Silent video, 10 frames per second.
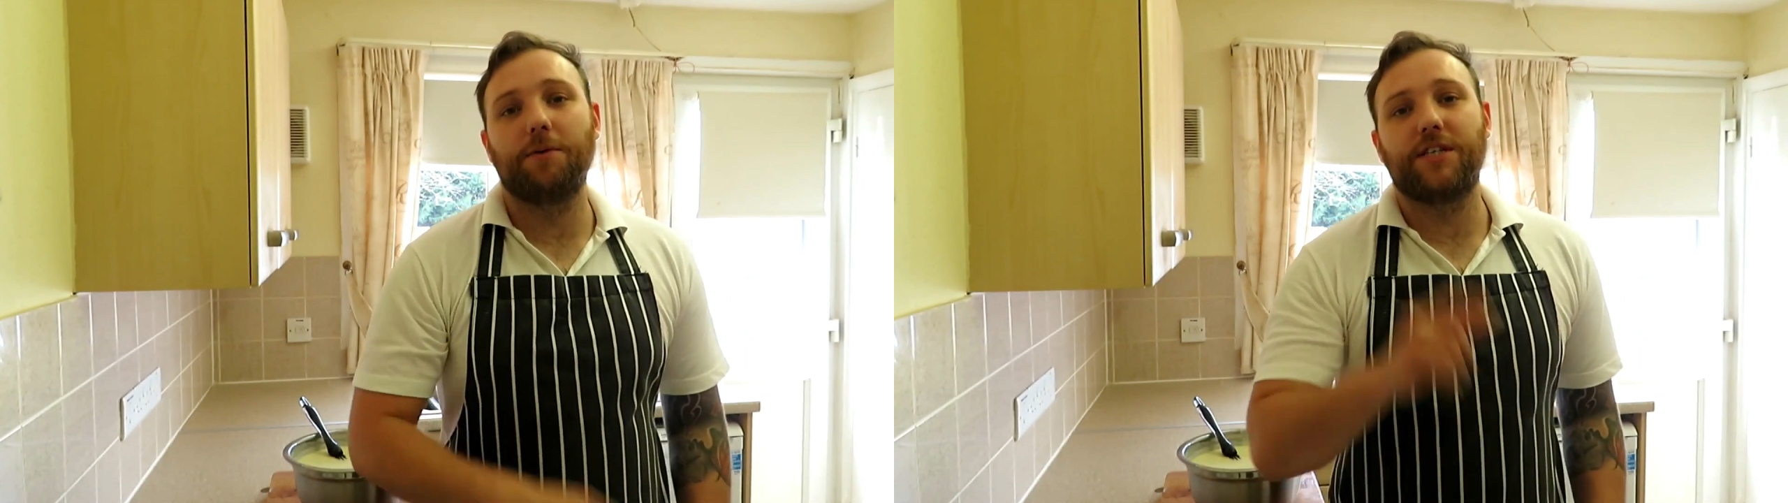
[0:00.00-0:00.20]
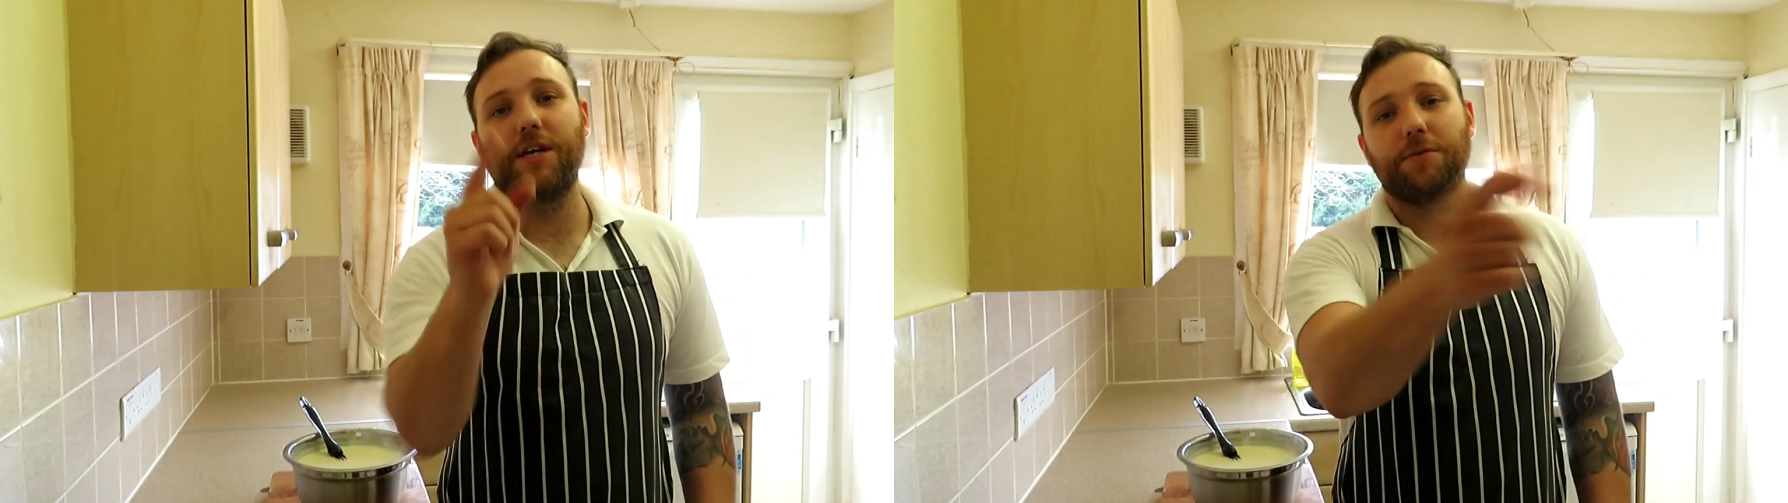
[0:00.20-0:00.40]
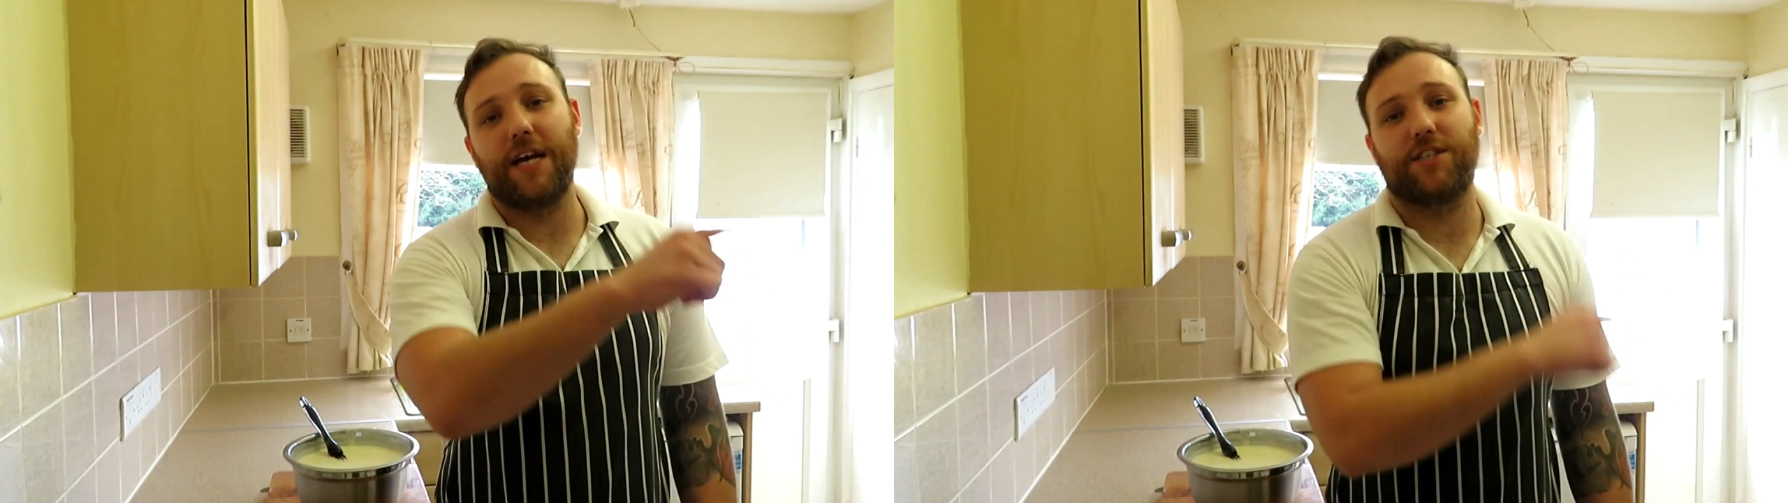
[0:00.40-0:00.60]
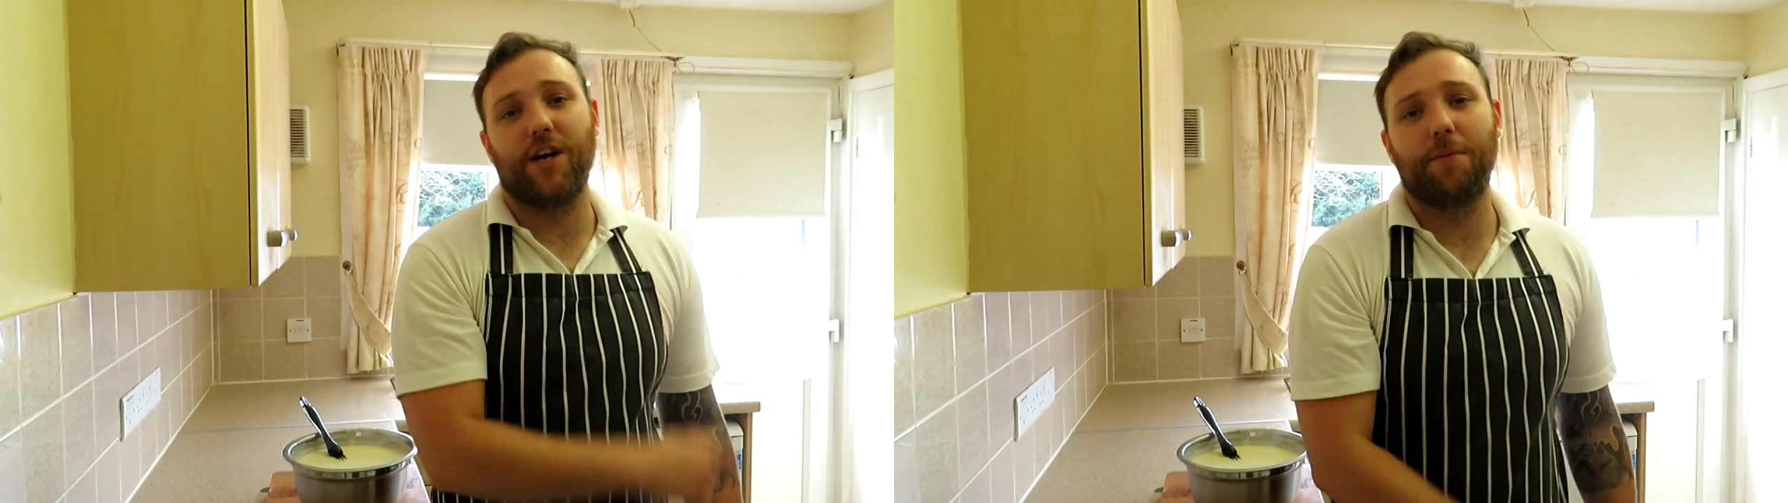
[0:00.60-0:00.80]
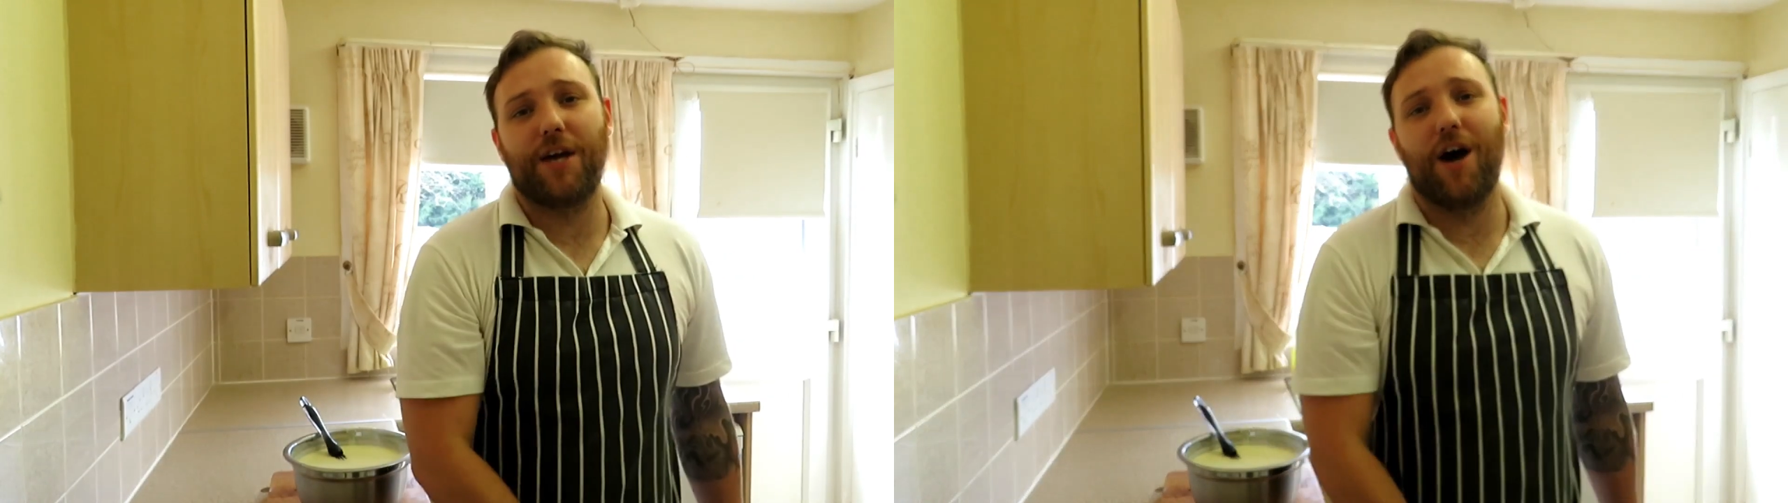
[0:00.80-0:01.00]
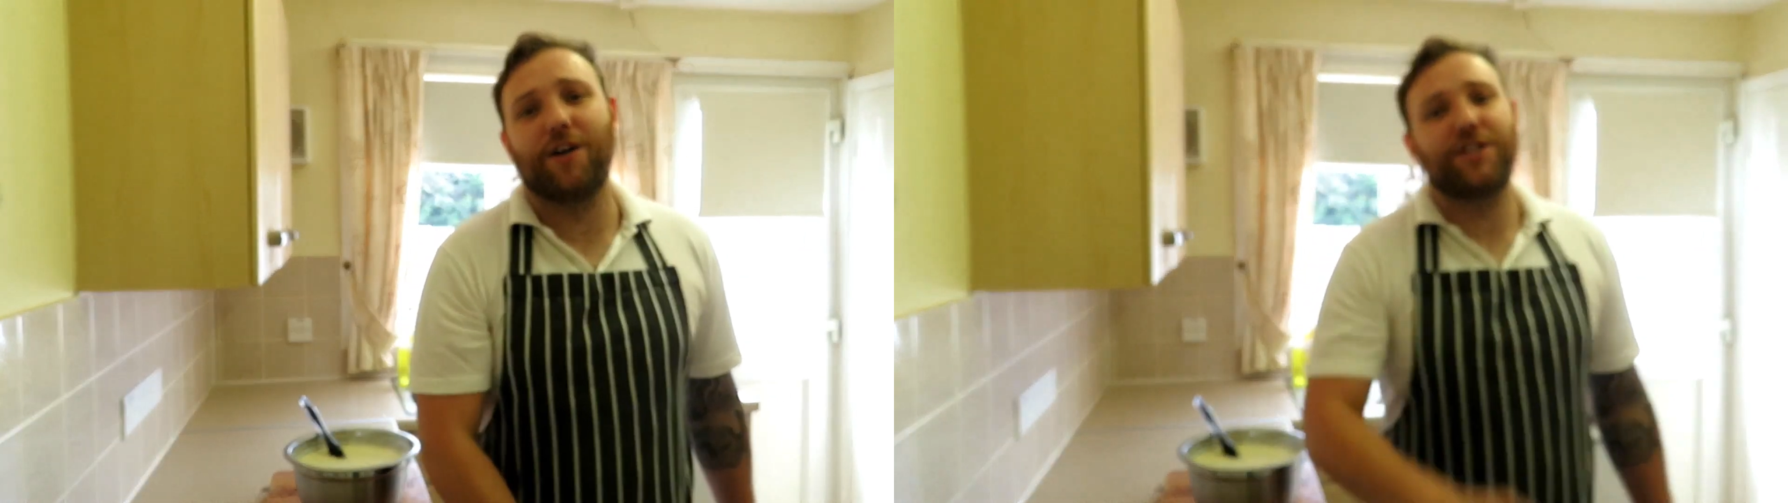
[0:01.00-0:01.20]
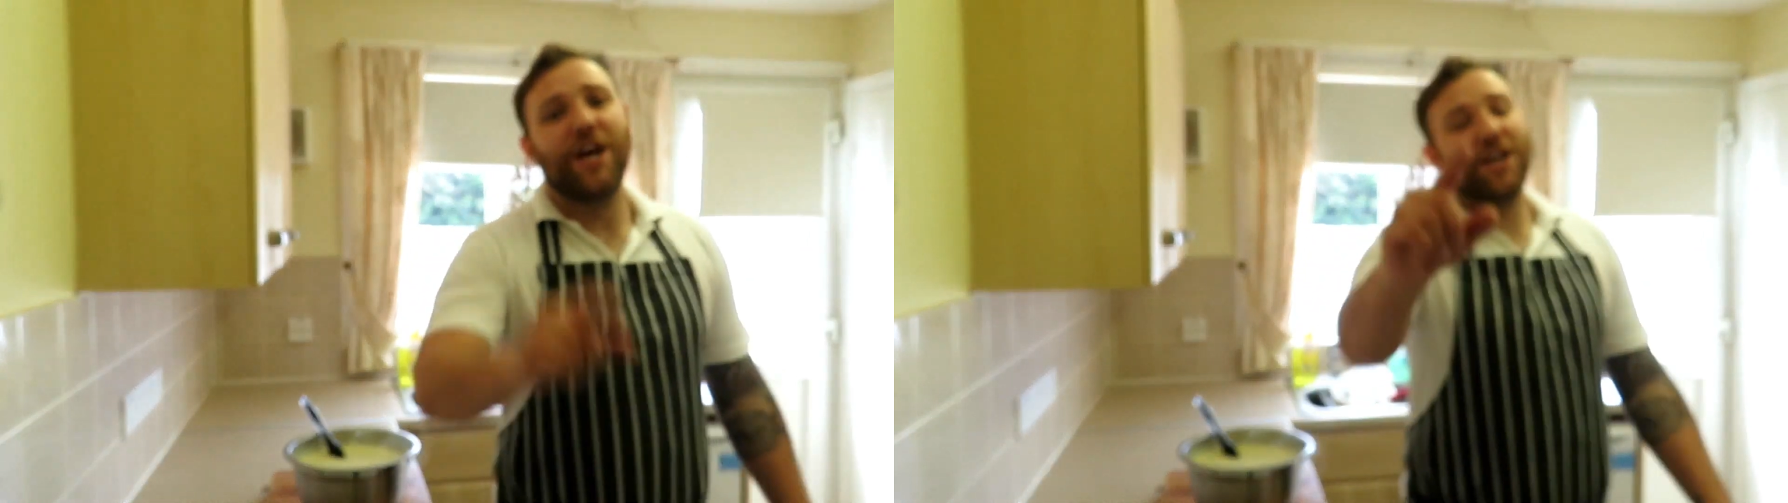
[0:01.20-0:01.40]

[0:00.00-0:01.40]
Until next time, guys,